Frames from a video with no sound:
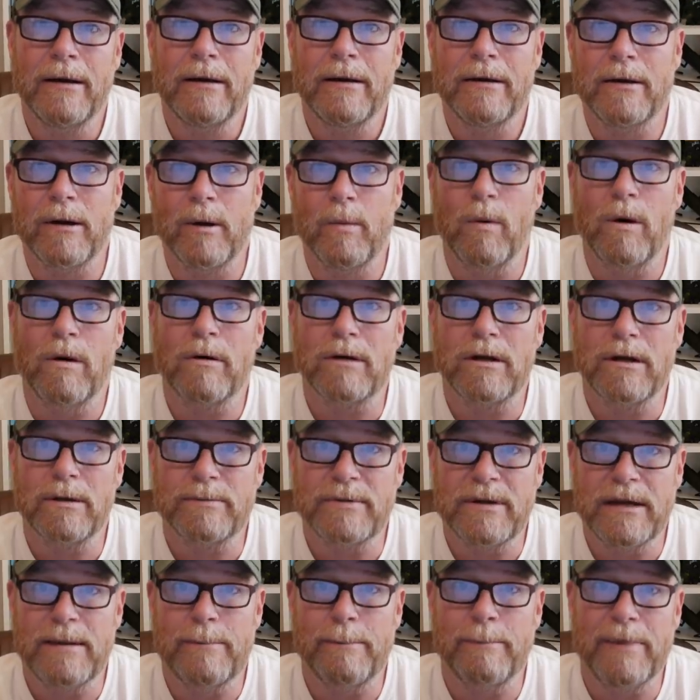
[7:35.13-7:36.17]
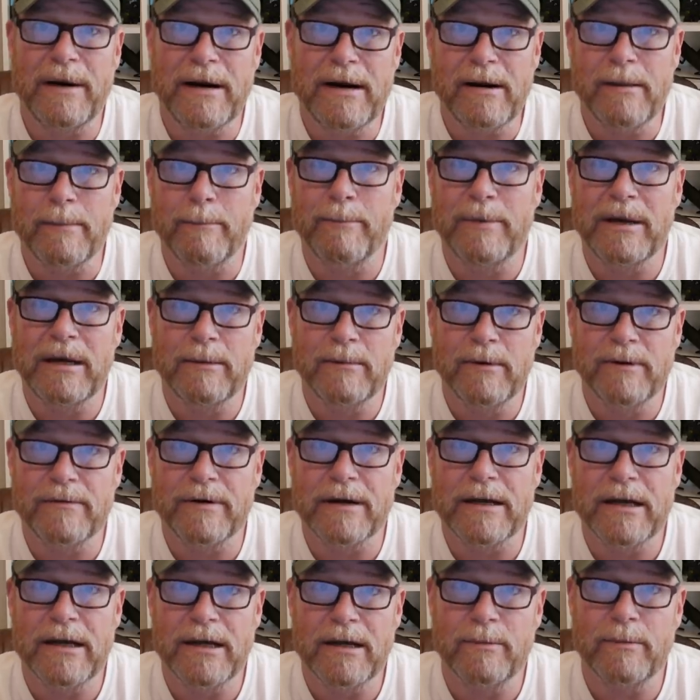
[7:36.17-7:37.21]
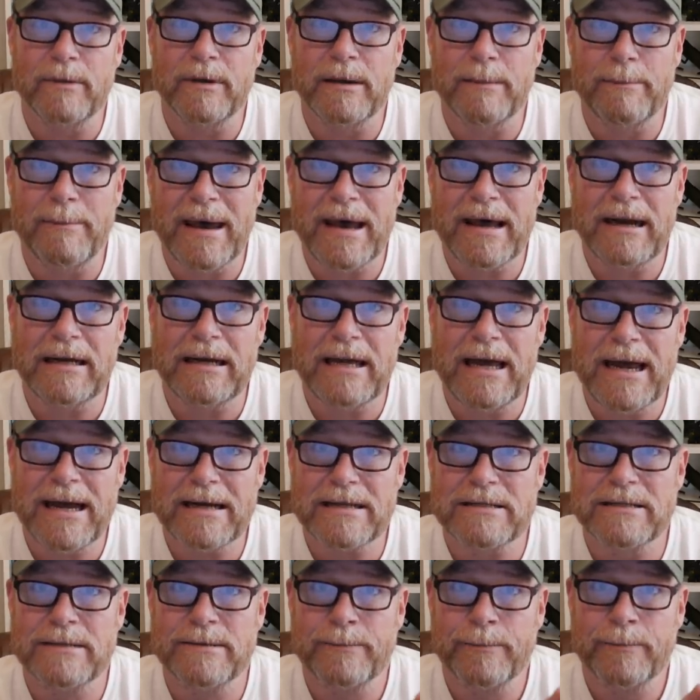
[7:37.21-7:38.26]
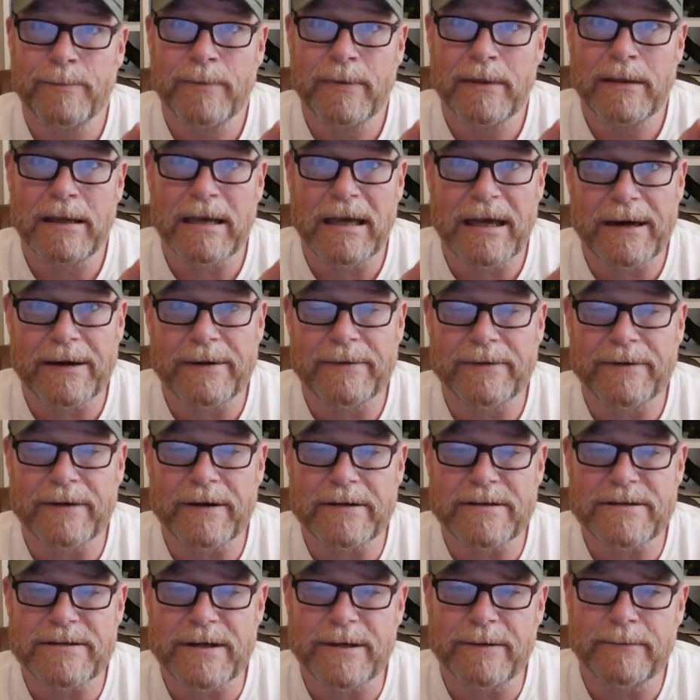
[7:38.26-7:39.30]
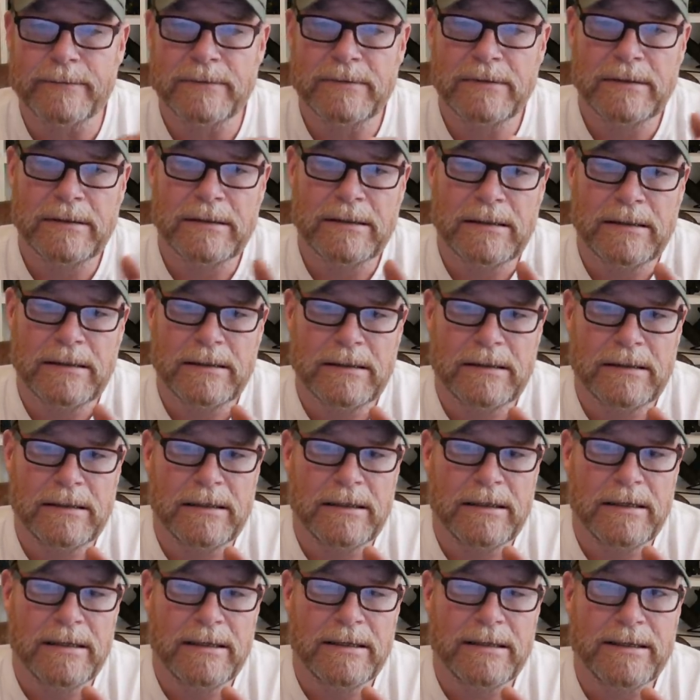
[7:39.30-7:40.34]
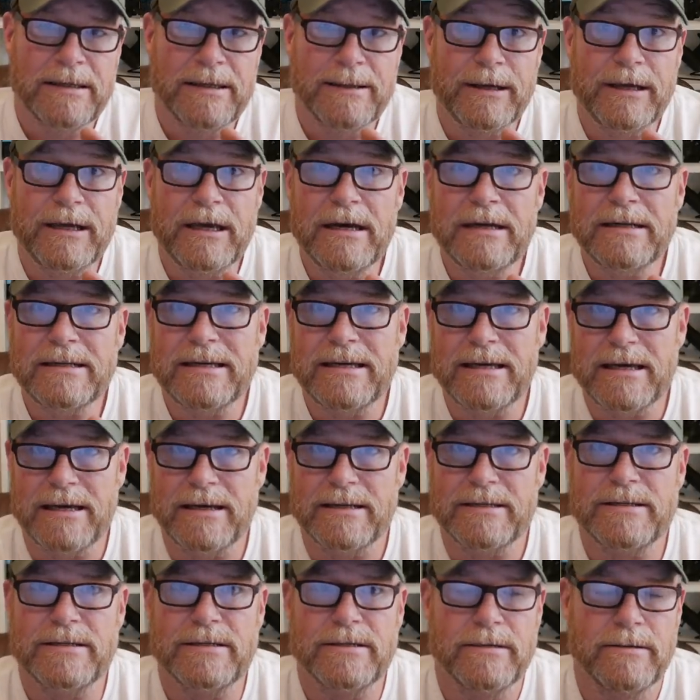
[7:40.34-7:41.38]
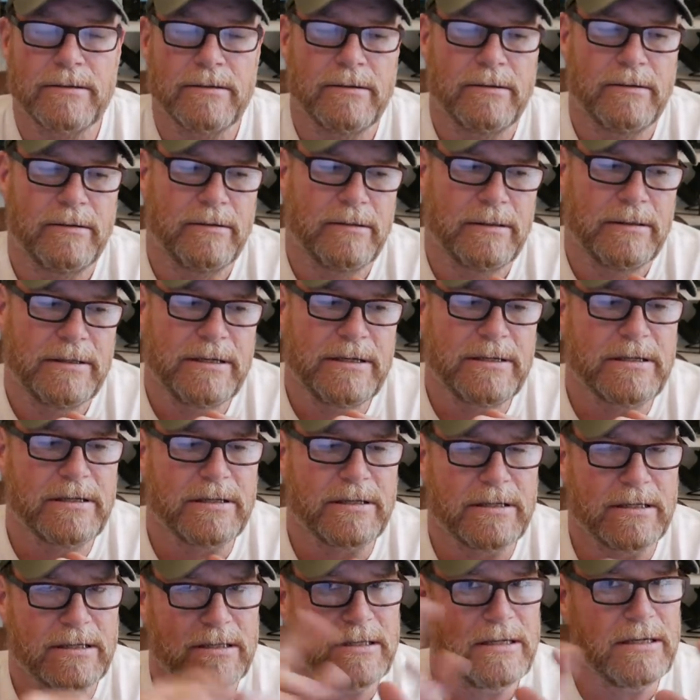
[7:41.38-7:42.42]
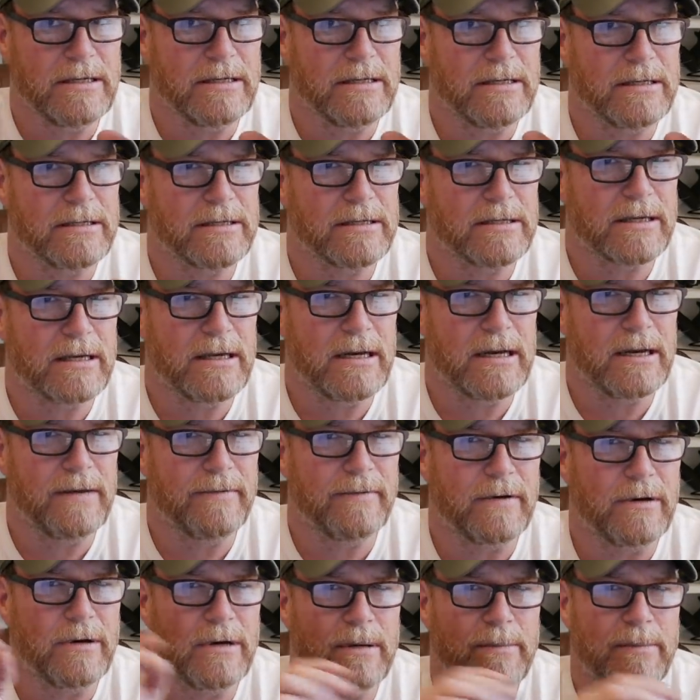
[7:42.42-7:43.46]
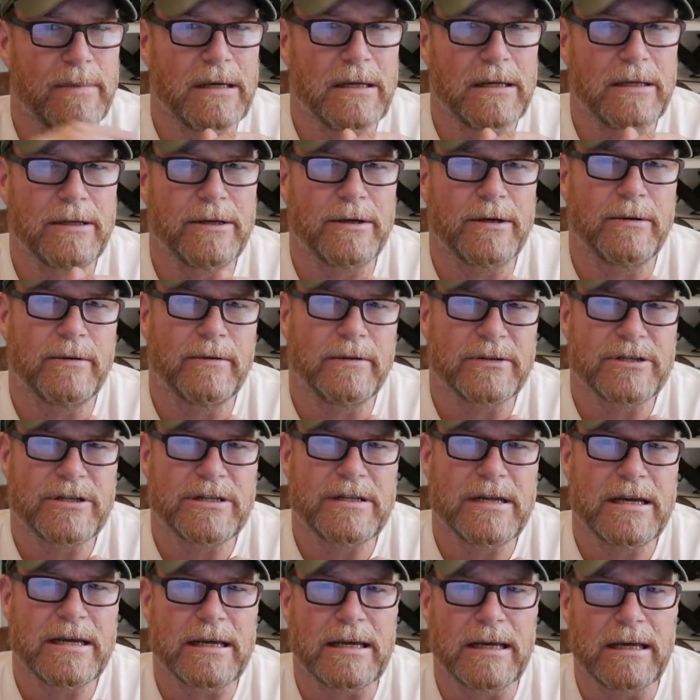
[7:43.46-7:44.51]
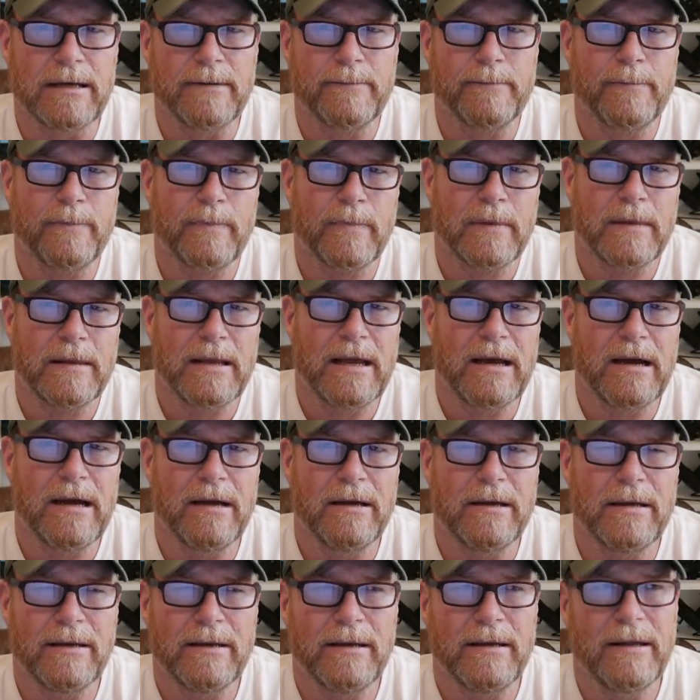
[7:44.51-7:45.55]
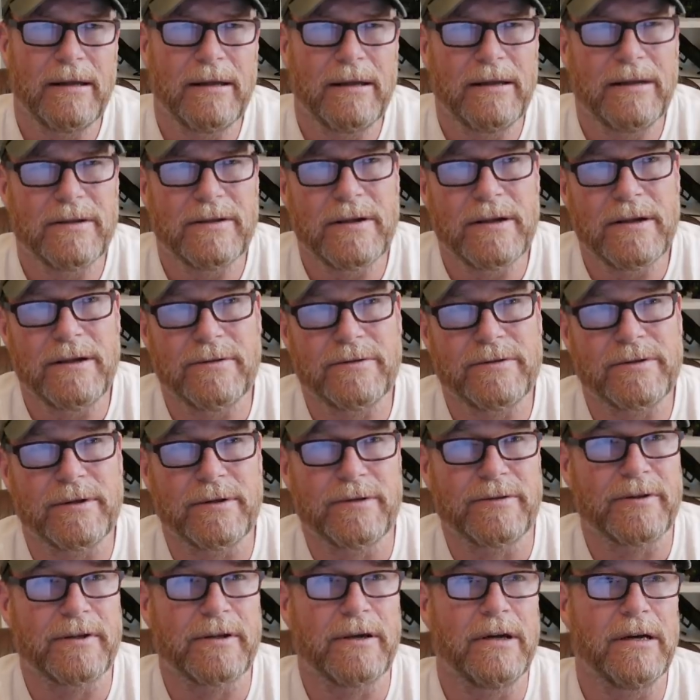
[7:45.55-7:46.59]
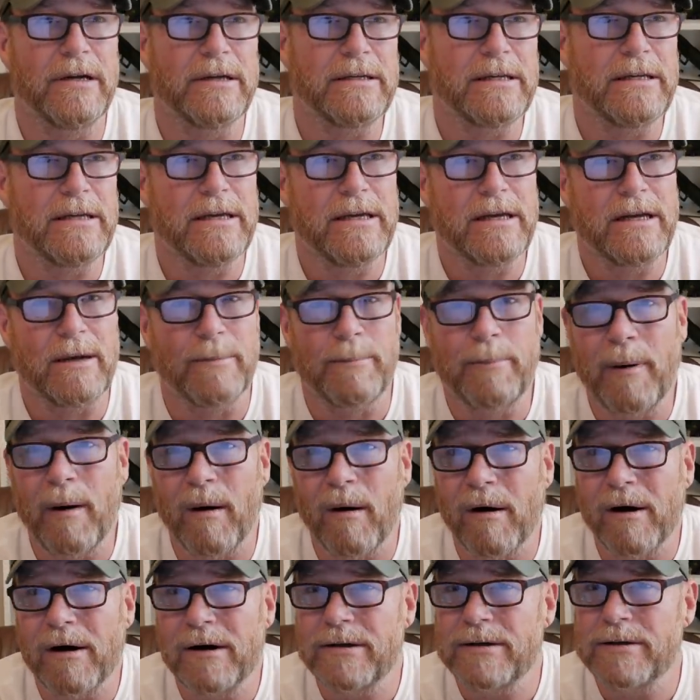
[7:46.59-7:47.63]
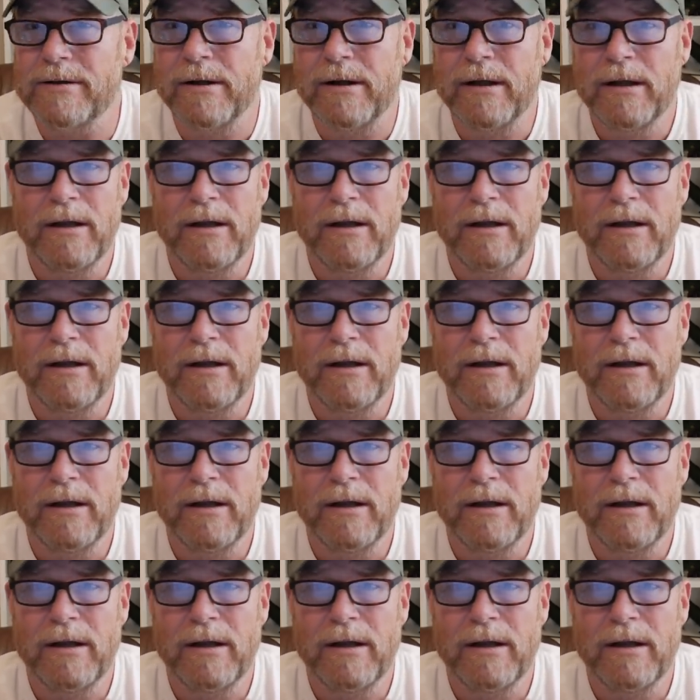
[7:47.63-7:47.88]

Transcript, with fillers: You're gonna walk up to that bear and beat him over the head with a battle axe? I don't think so. The gun kits. This is a thing that's kind of going to be a little sticky. Now, is is a gun kit a part?